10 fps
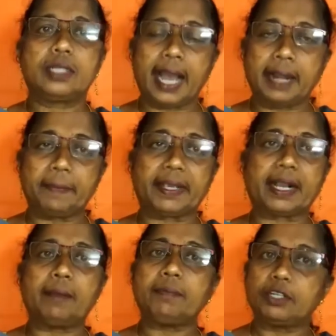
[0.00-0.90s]
and
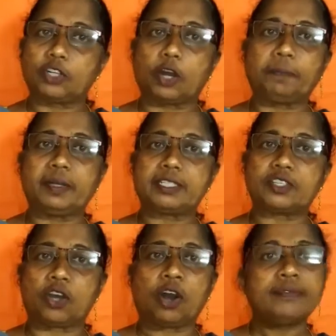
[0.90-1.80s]
become droplets
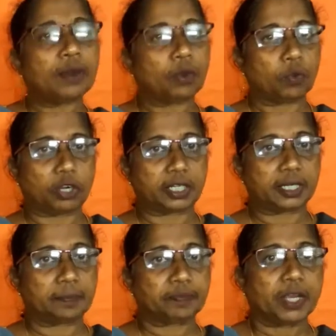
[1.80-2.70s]
of
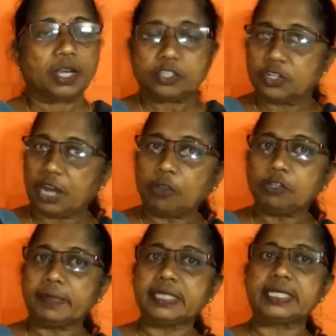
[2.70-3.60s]
water. So now
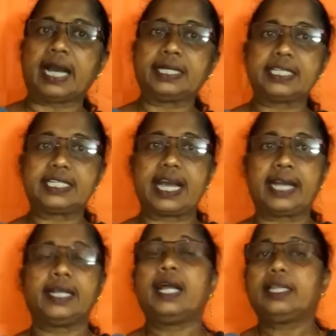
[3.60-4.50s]
you must
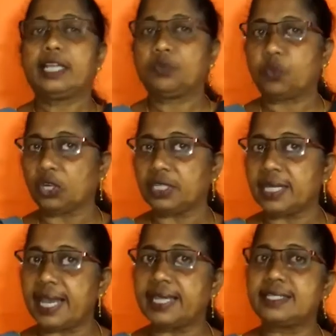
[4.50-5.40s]
understand that water
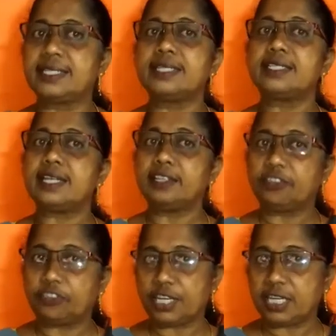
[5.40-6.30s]
exists in
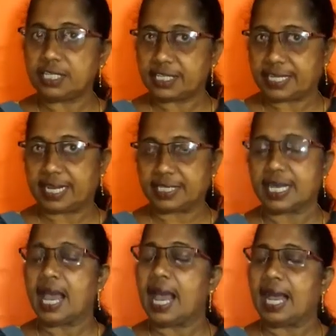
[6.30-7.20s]
three states
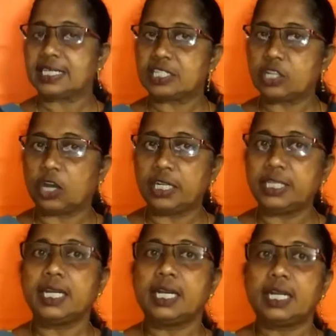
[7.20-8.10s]
as
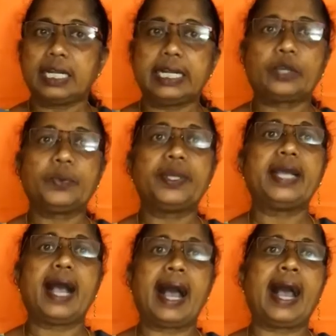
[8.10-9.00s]
solid, liquid
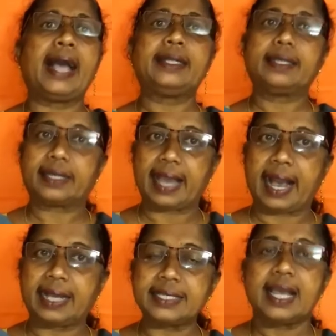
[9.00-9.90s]
and
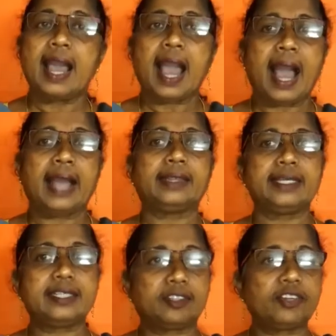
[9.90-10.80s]
gas, and
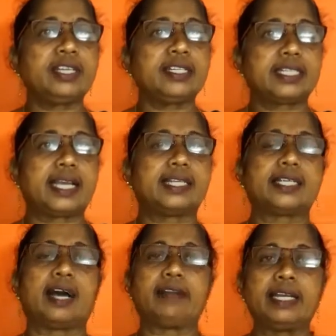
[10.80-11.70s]
these three states
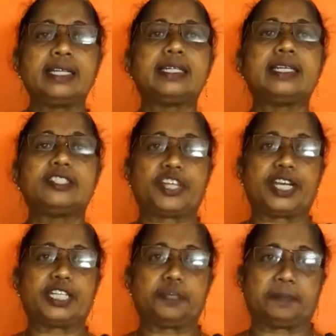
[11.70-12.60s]
are
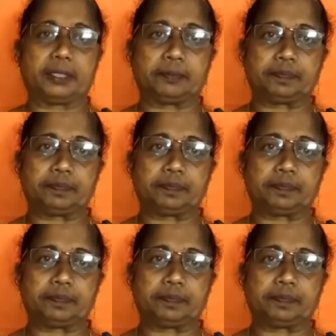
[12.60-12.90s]
interchangeable.